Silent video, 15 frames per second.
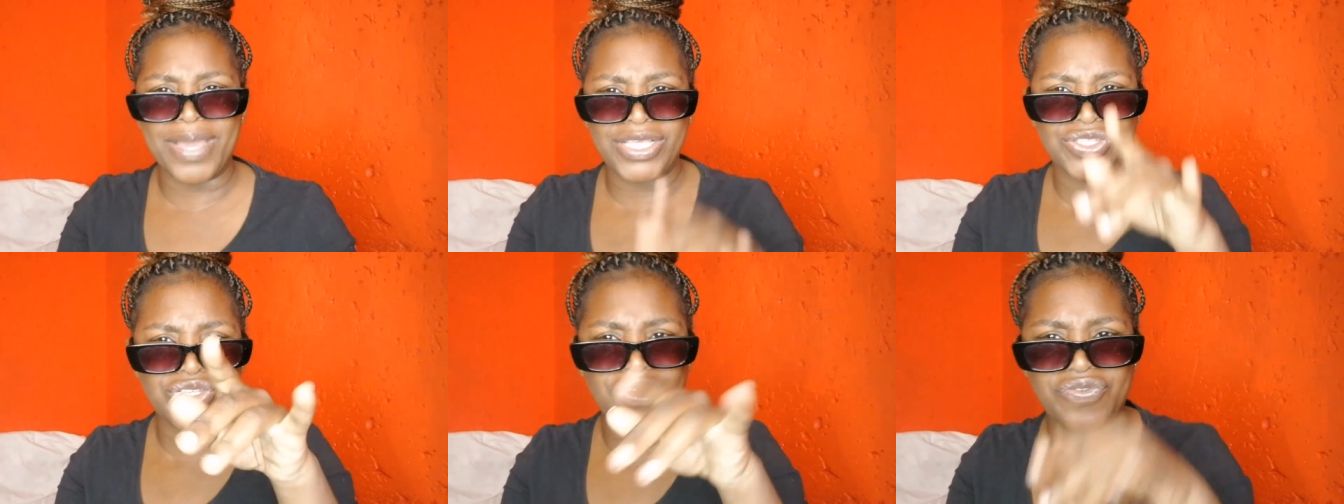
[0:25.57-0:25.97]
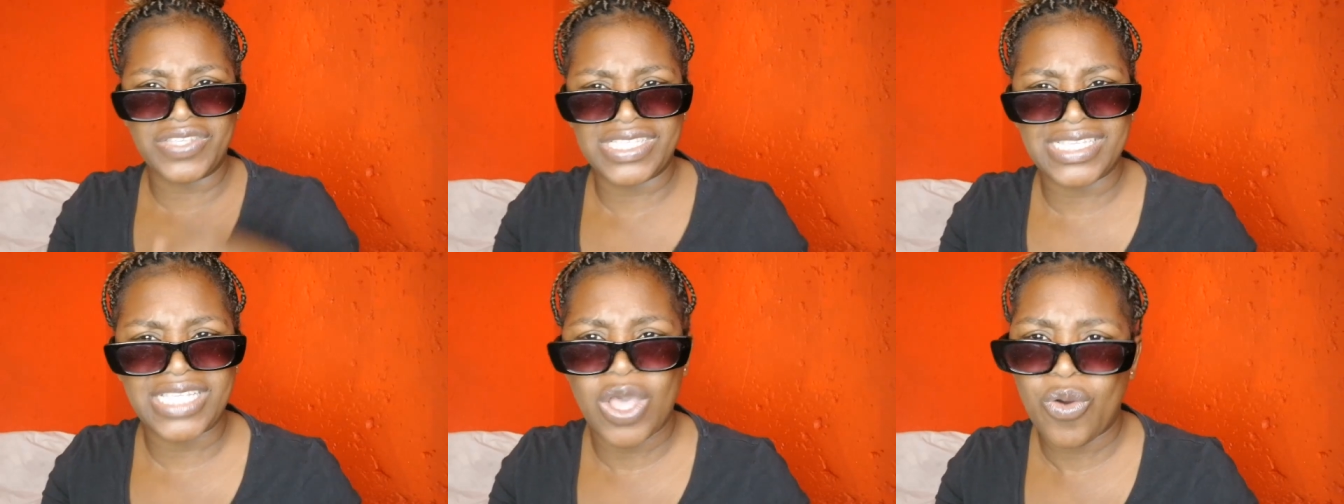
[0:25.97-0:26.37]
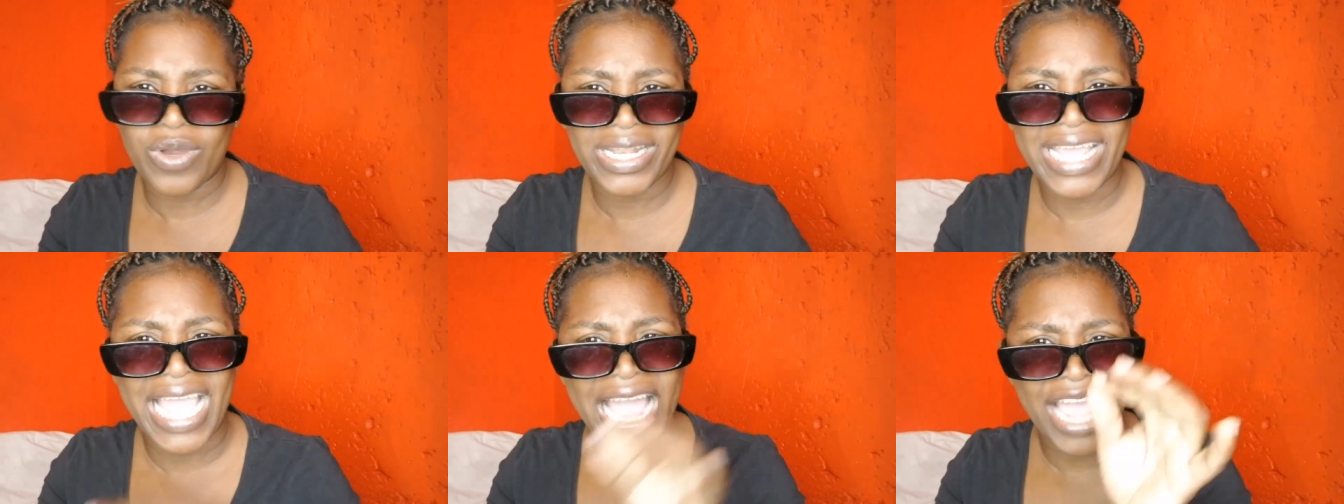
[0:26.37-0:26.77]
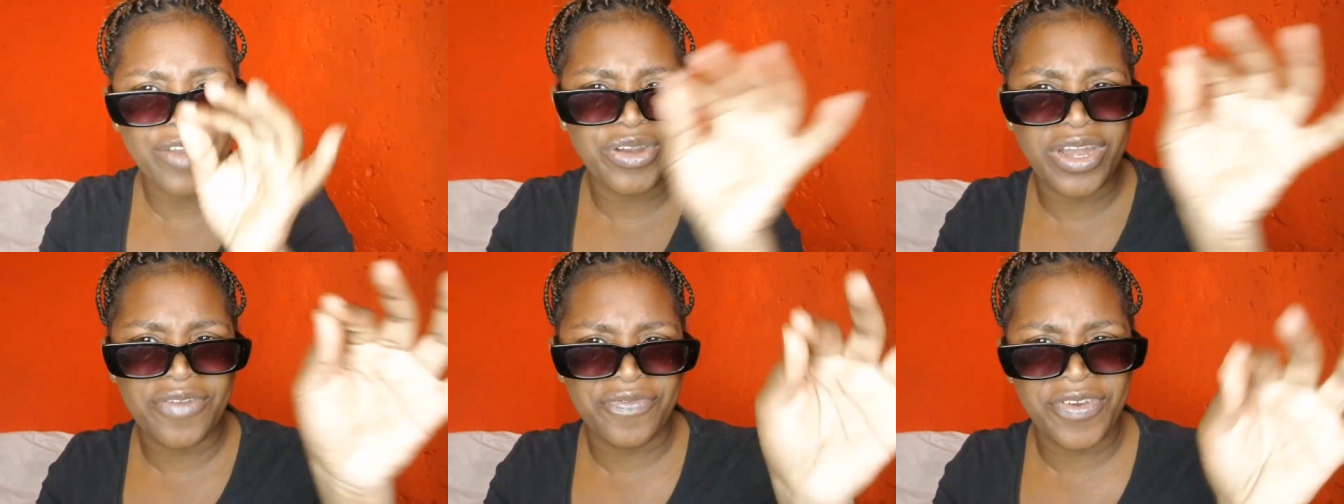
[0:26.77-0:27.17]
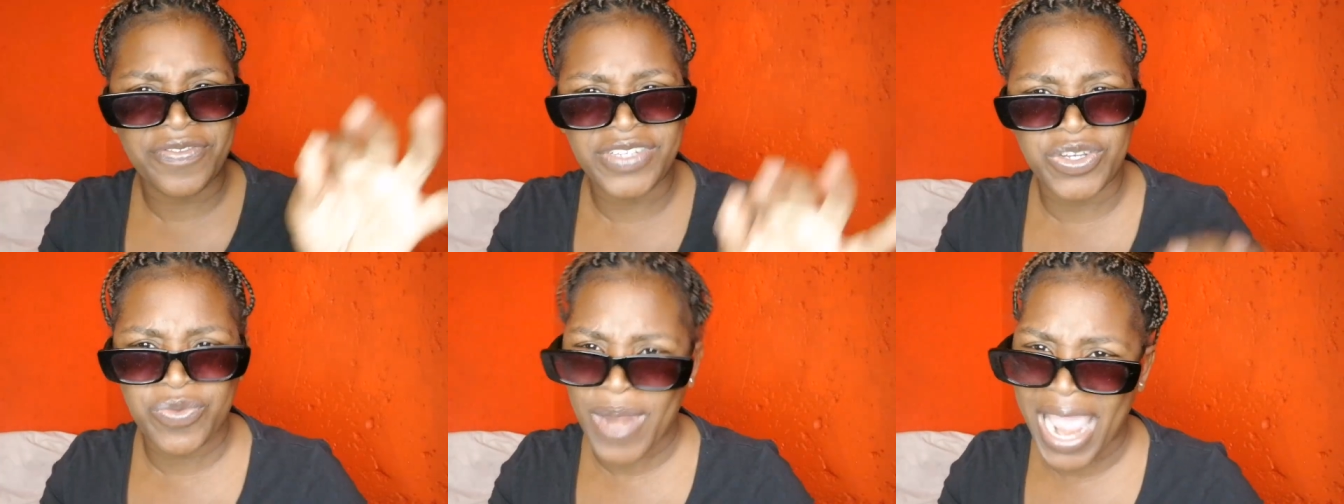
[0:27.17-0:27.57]
My services are only
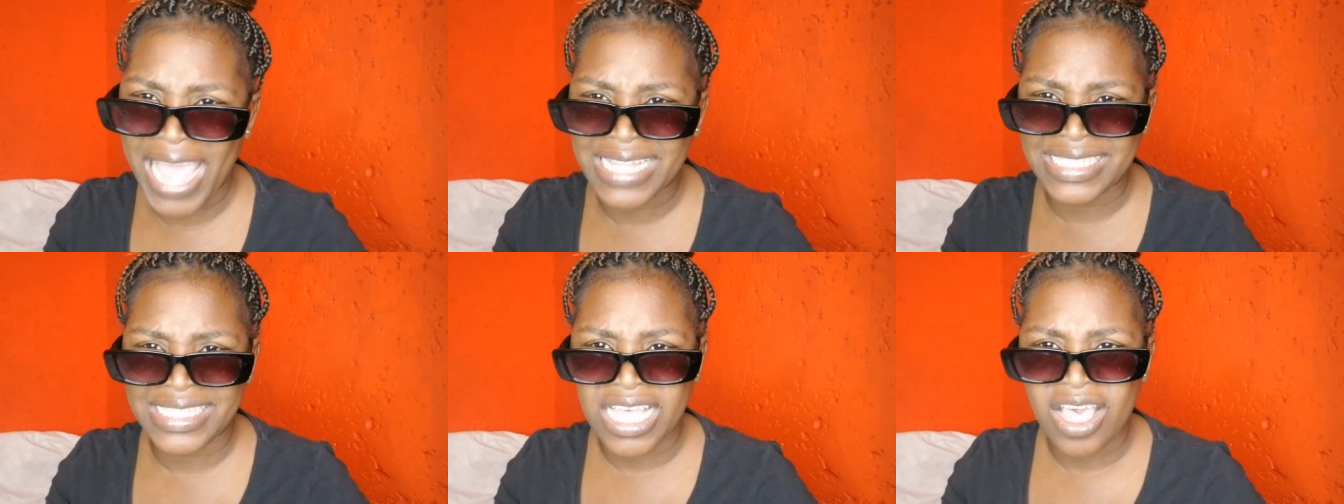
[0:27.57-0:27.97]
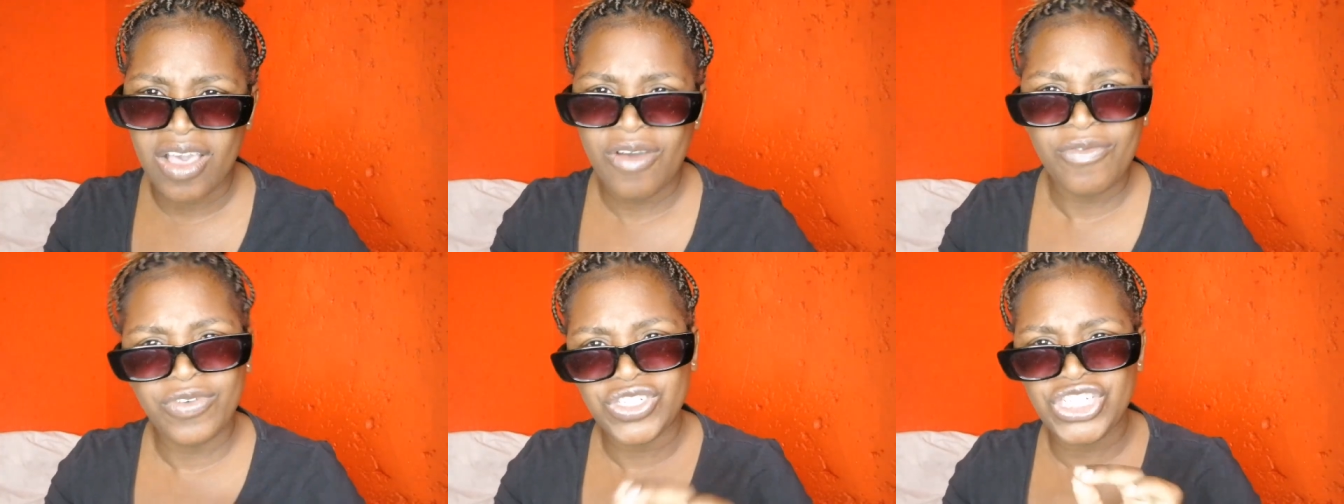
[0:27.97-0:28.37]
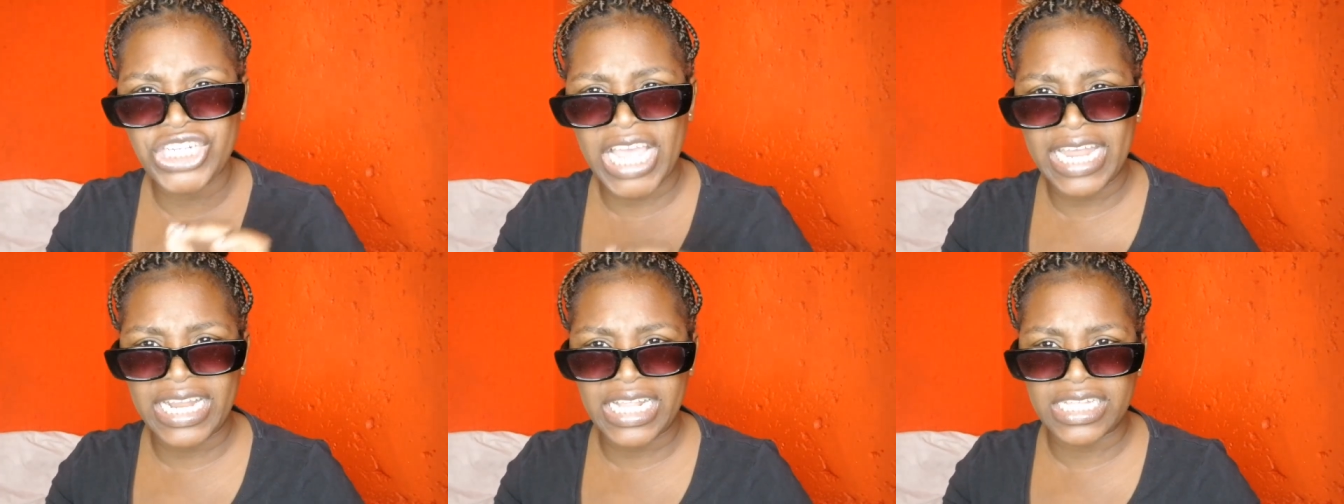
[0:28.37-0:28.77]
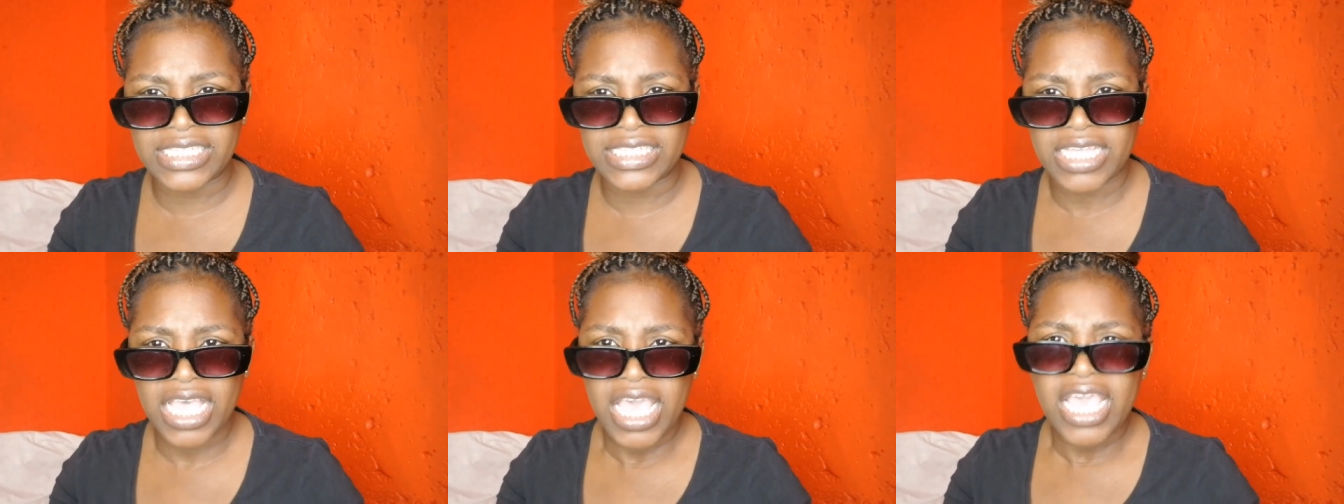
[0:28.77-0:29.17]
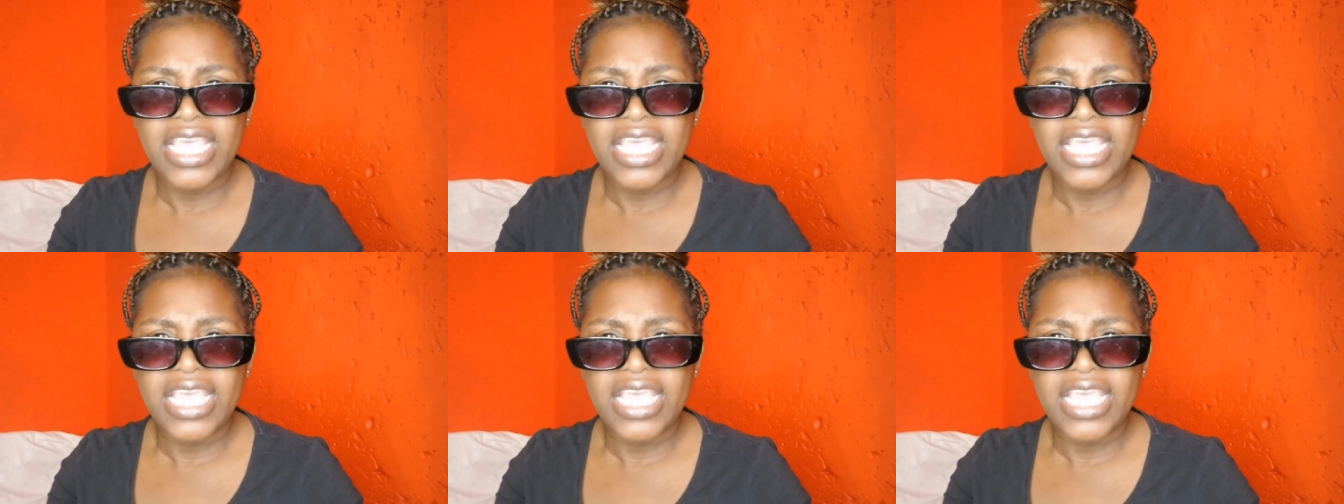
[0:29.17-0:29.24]
150 rands for channels.